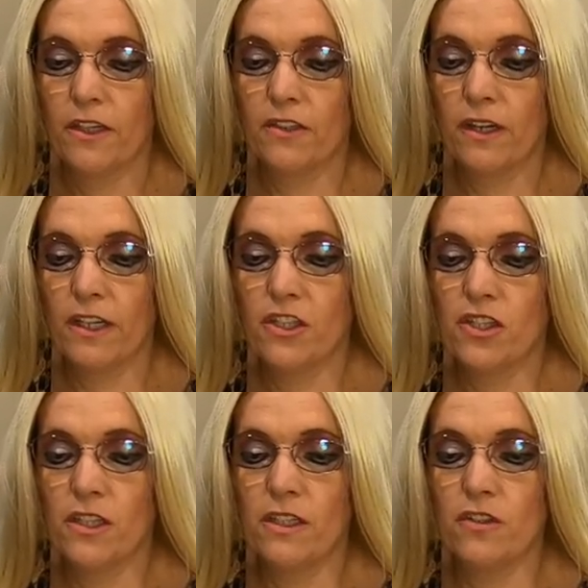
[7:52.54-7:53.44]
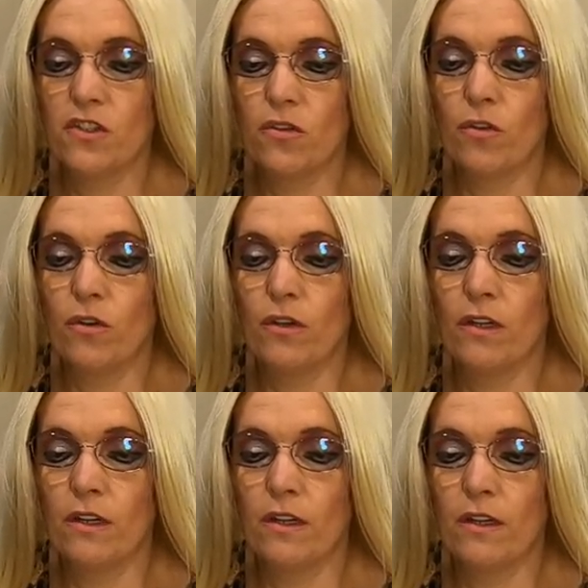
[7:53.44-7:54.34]
Touch
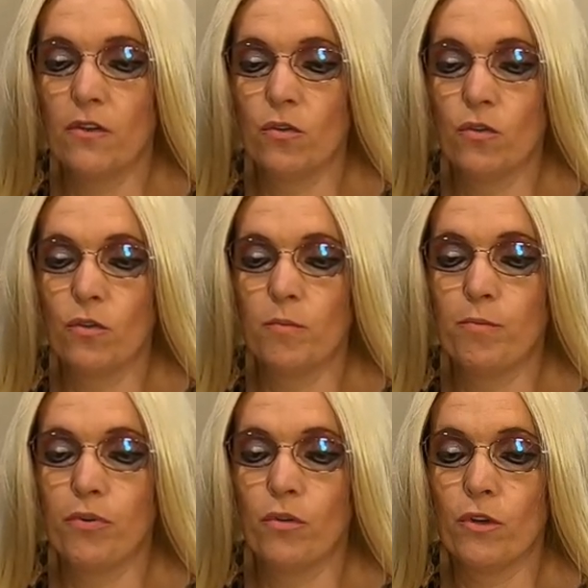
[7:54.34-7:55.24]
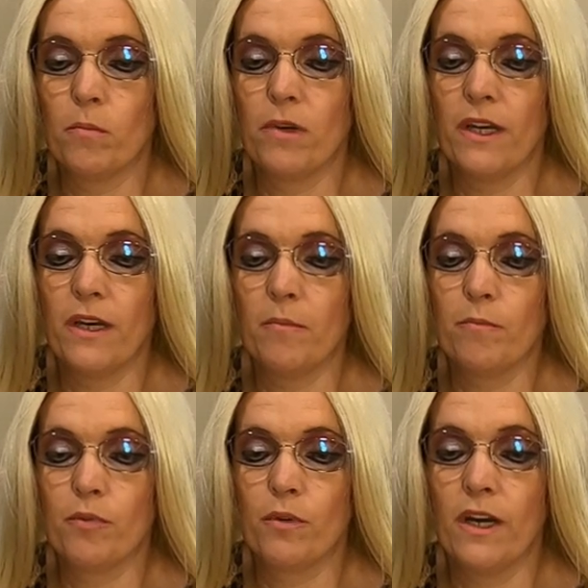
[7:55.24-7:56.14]
Insole No Pore Blam
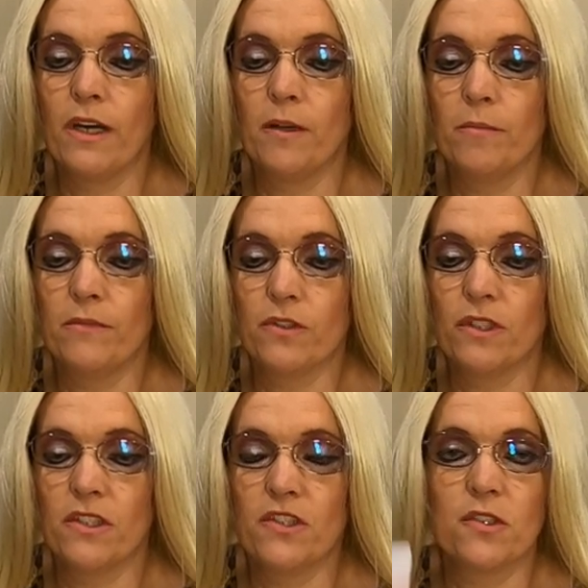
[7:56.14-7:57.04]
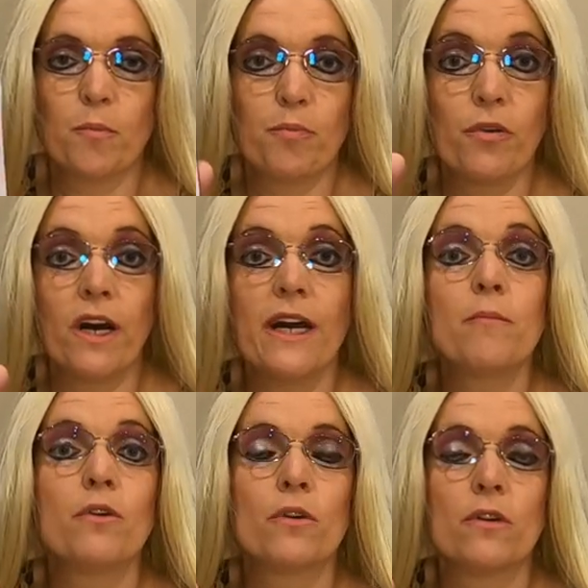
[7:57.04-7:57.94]
Prime. So this is a
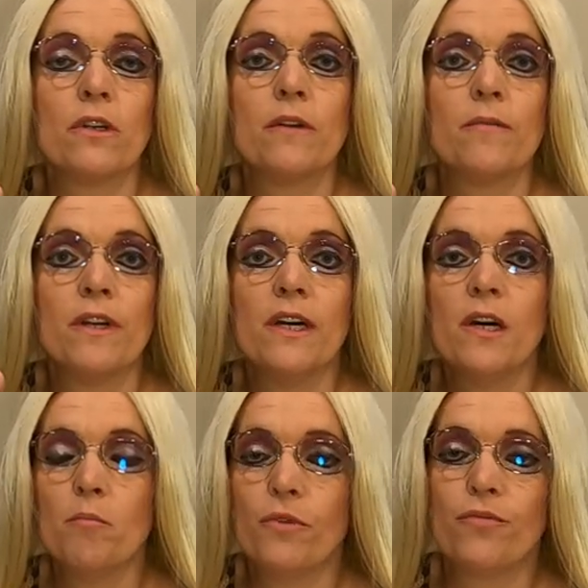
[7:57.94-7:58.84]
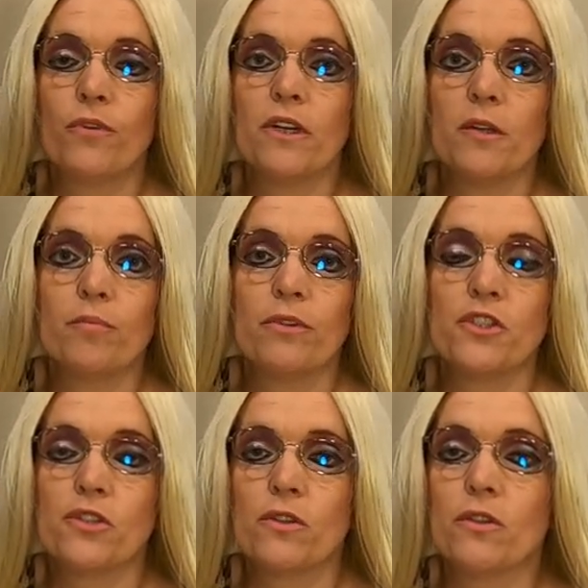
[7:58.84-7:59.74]
primer before you
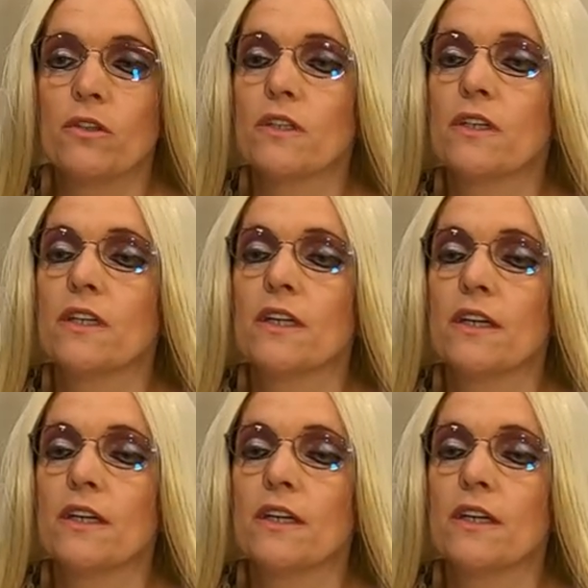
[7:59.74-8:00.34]
put your,